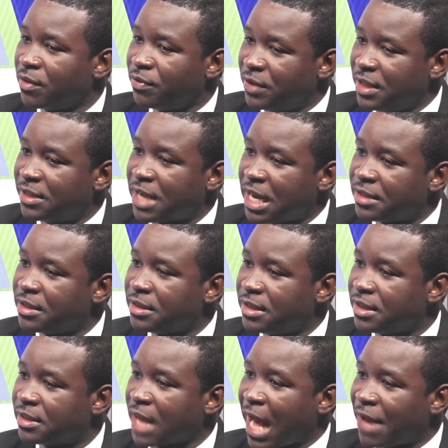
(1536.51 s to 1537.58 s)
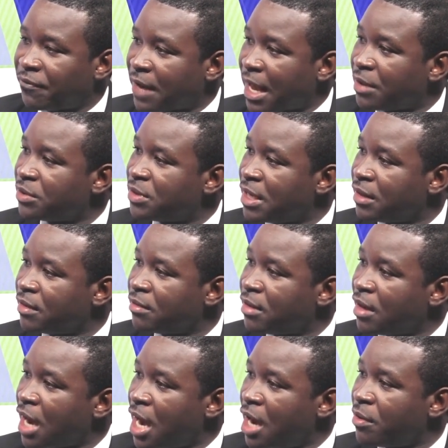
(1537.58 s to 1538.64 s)
these entities are flouting
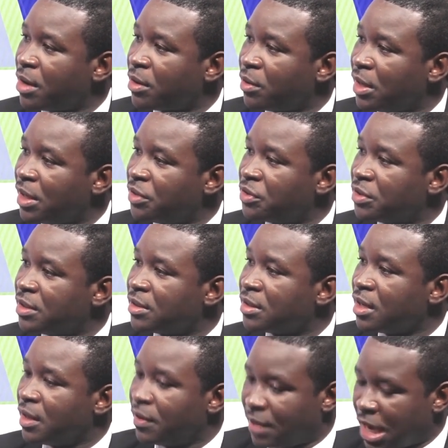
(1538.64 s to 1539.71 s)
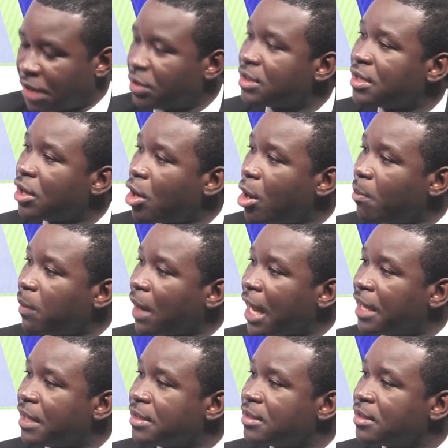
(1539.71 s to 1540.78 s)
our regulations. They are not in
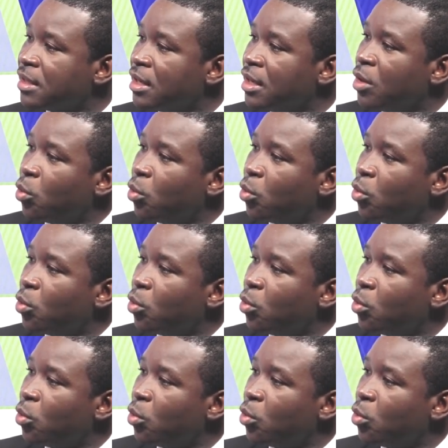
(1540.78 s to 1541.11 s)
compliance.